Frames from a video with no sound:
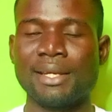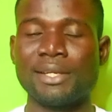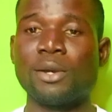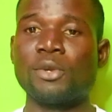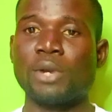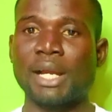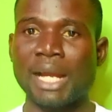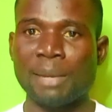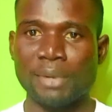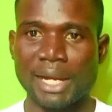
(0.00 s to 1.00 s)
your
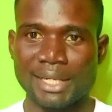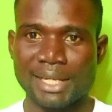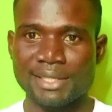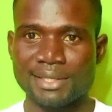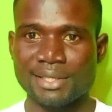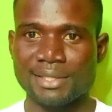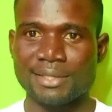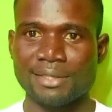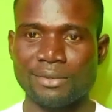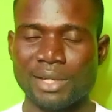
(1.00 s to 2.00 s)
gap
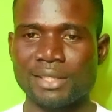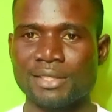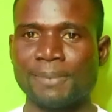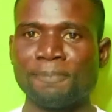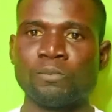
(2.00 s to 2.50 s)
analysis, right?